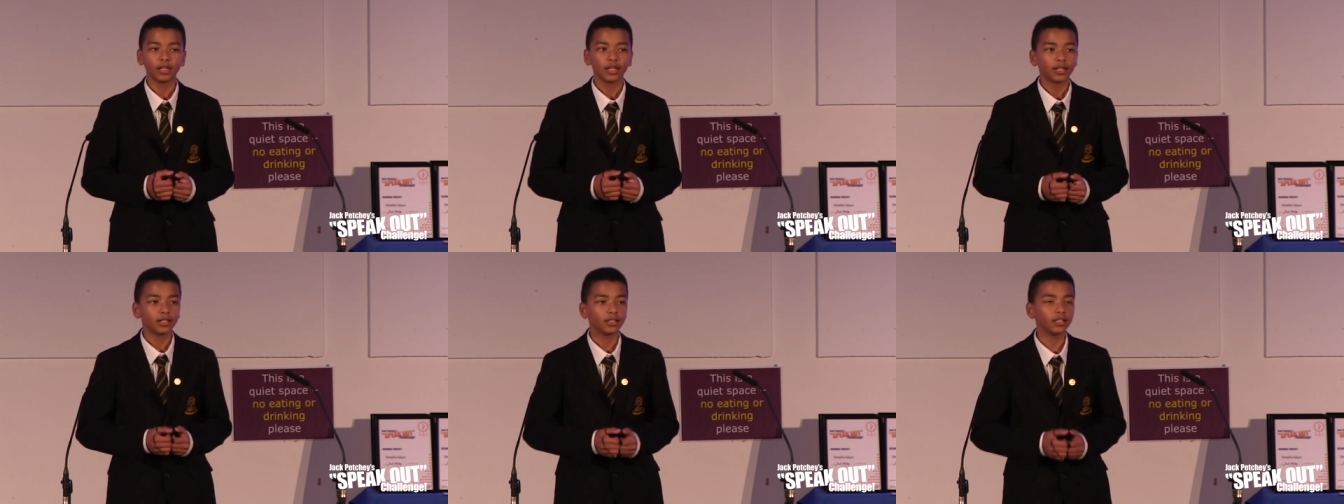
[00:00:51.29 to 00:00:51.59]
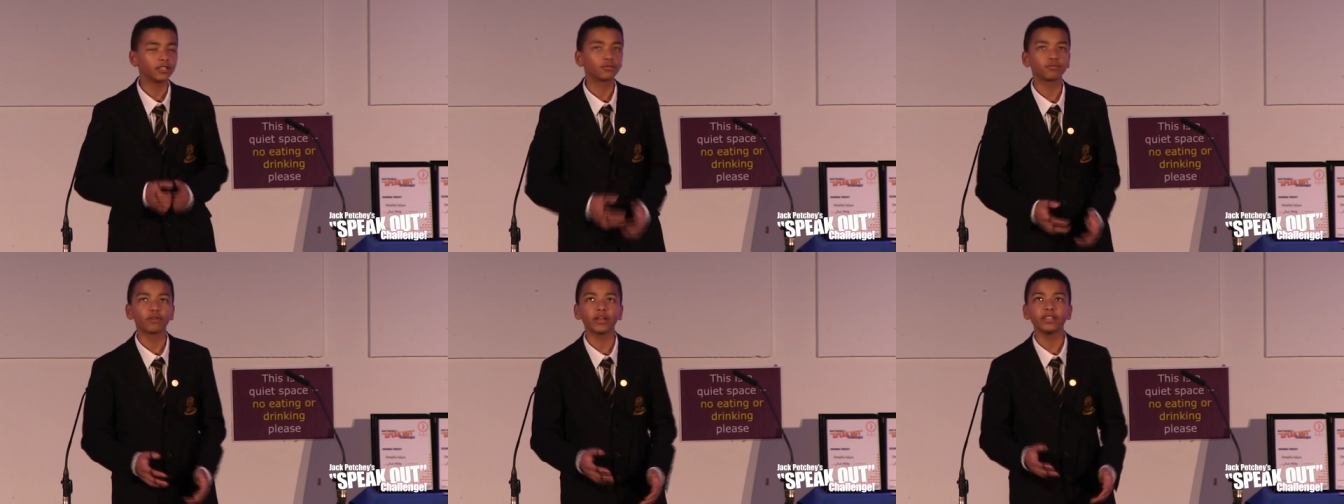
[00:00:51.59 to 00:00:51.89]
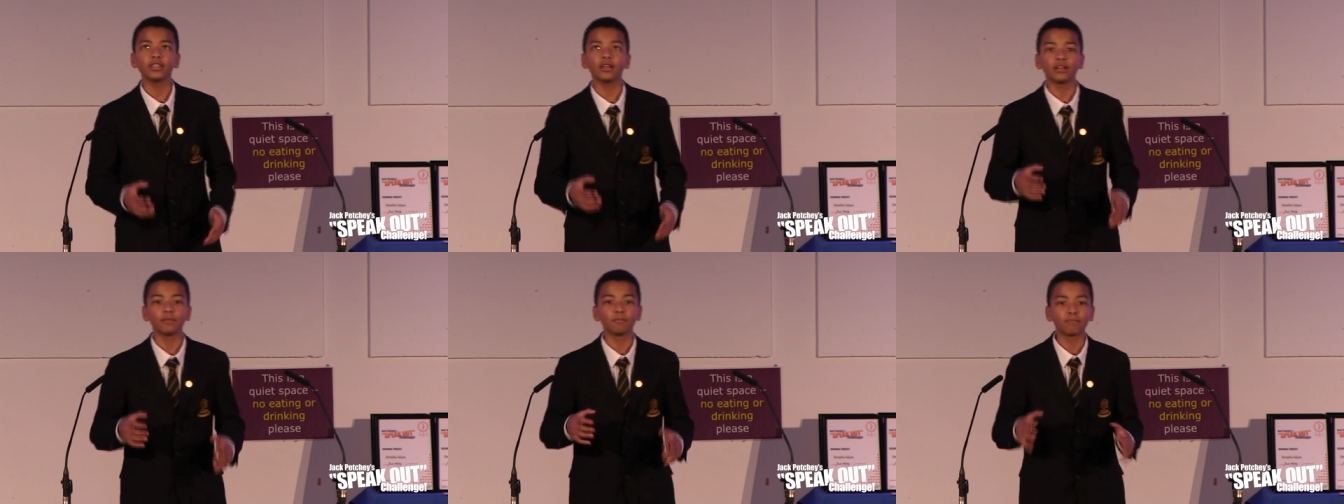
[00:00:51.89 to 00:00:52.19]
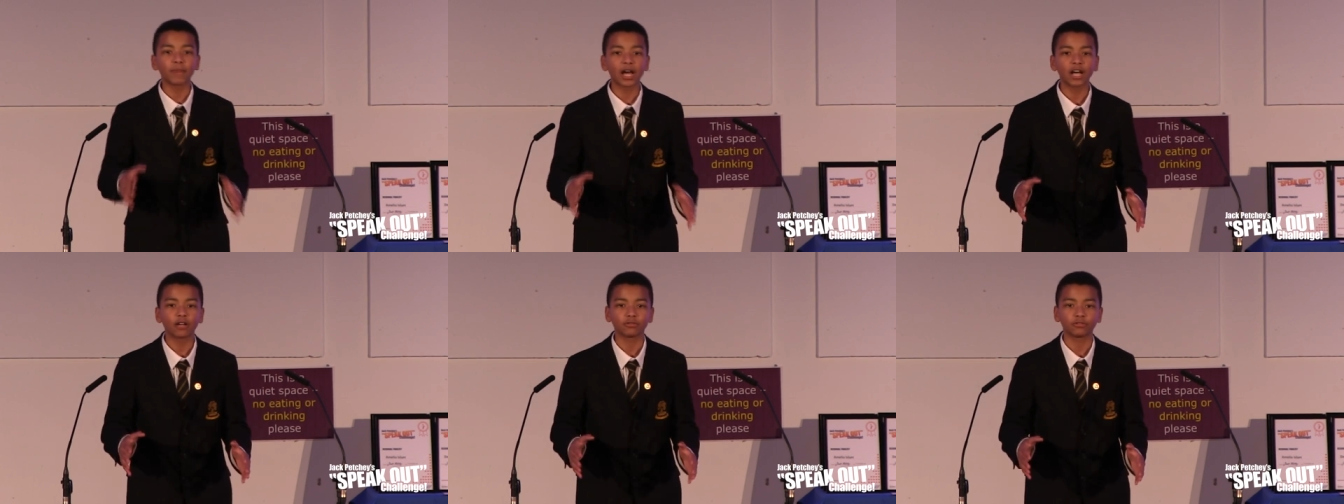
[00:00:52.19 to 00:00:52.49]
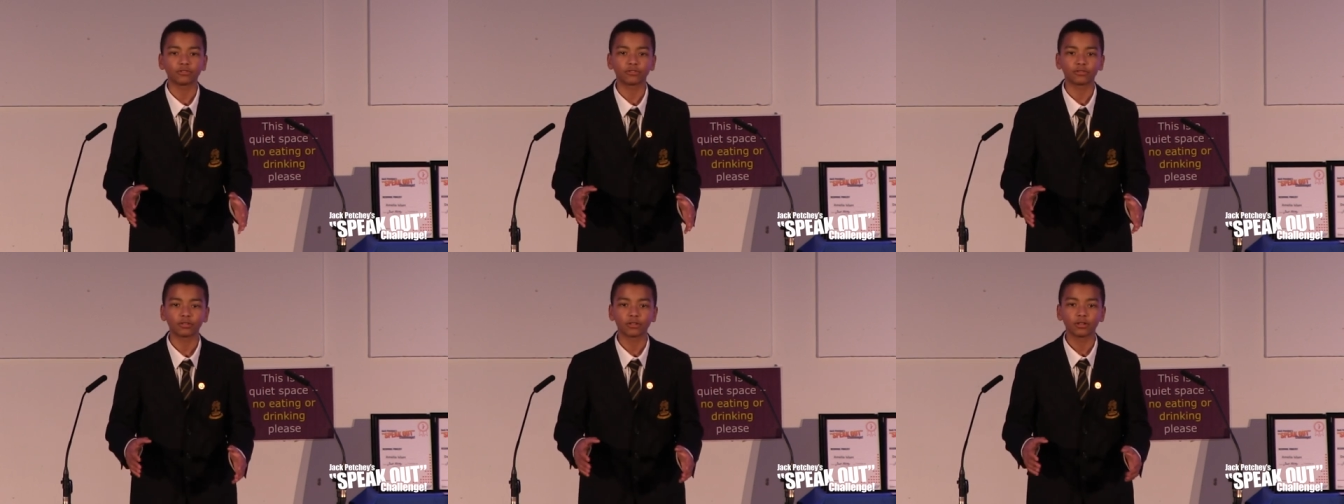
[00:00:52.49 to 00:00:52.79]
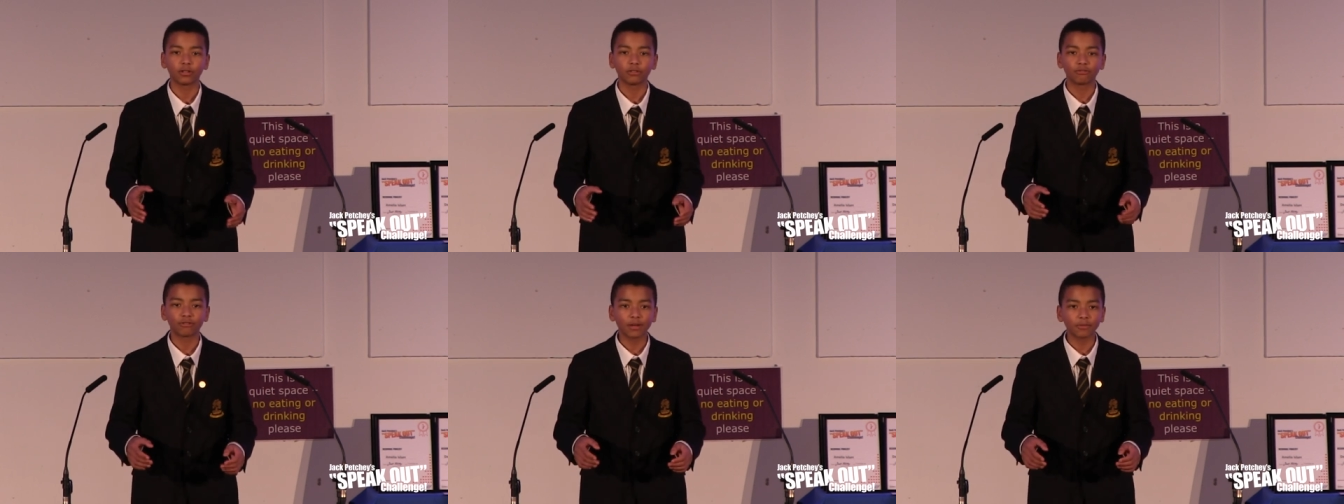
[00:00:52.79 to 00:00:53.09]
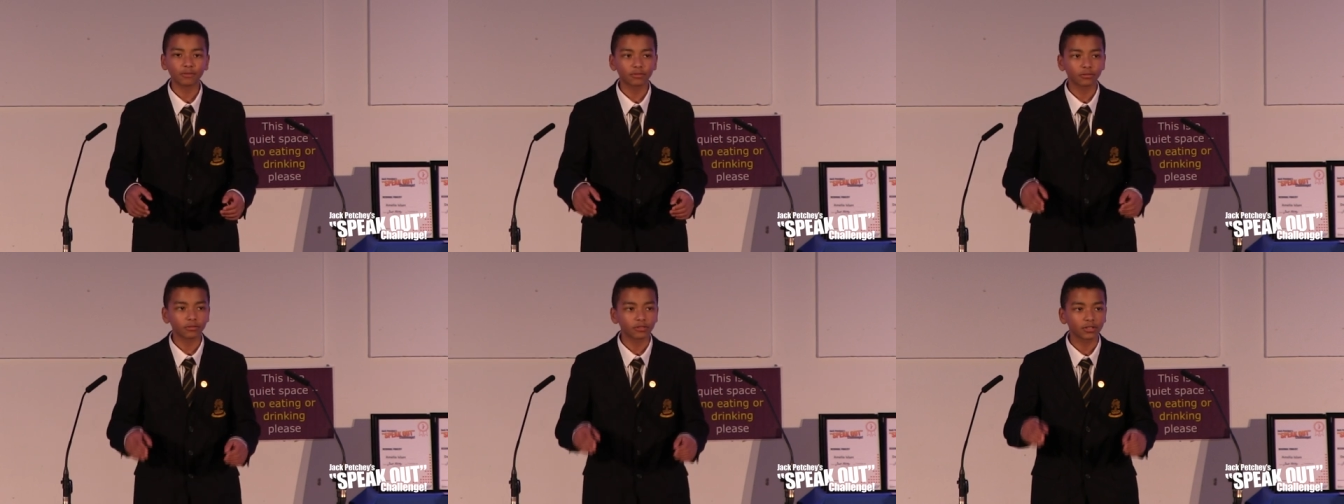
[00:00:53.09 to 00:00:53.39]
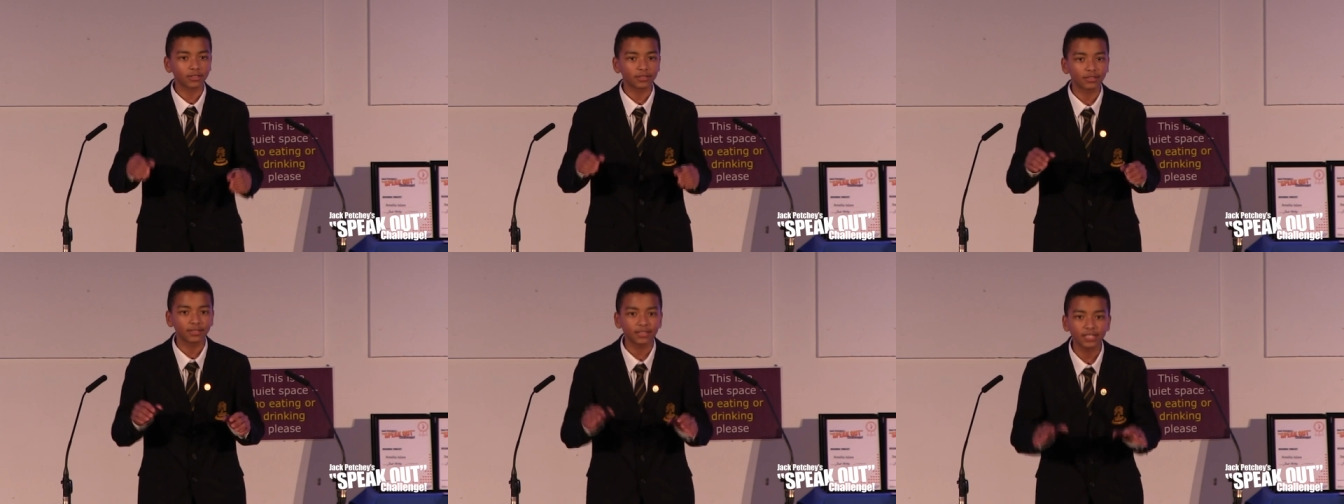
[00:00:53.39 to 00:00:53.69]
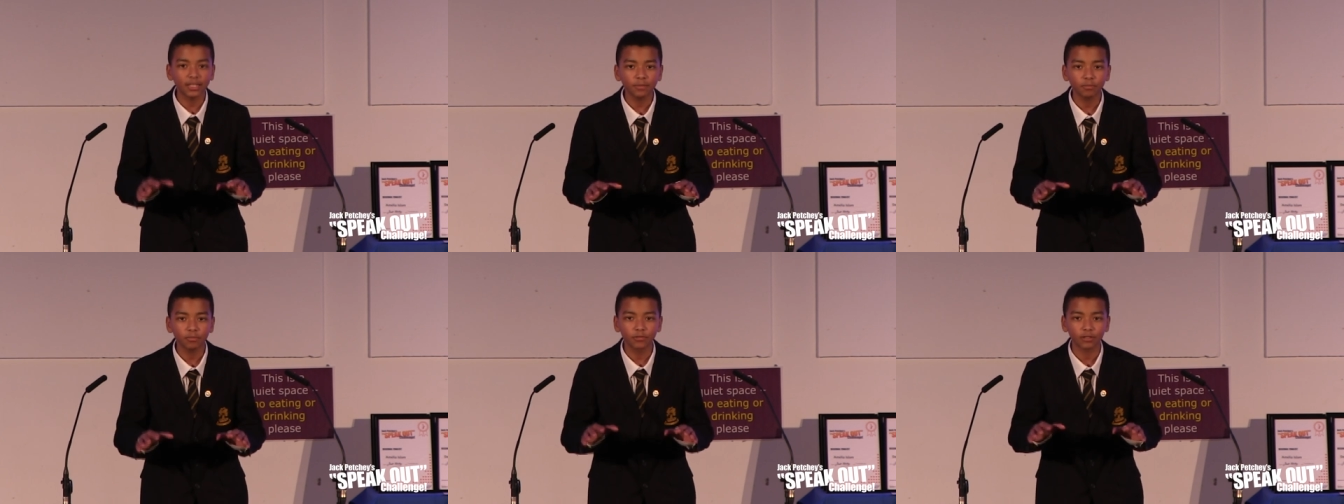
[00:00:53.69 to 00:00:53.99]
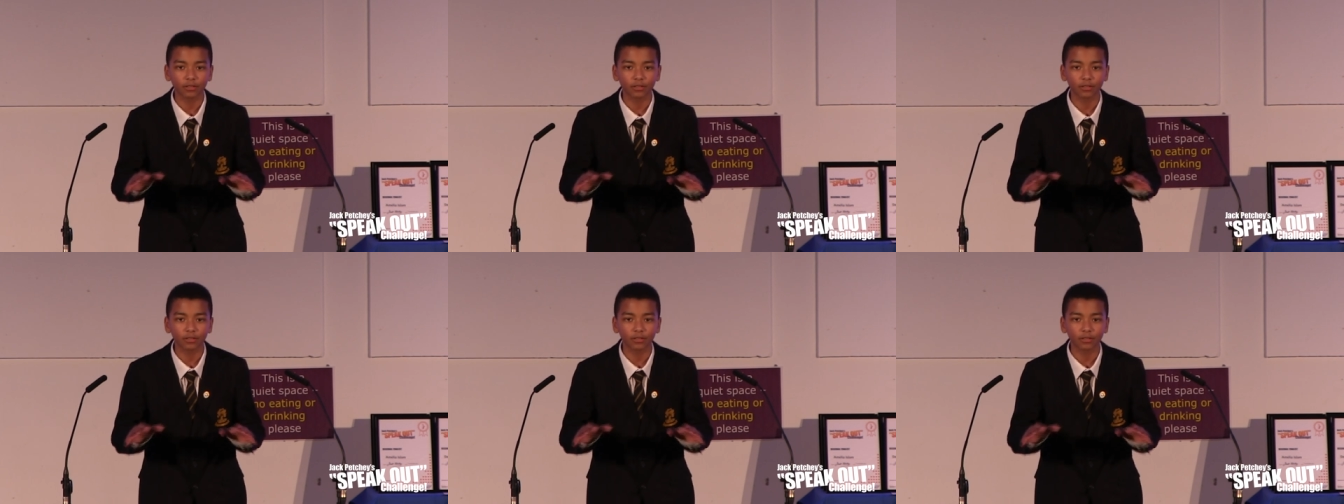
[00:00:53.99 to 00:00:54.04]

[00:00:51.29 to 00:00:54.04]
It's when a mouse travels through the deep,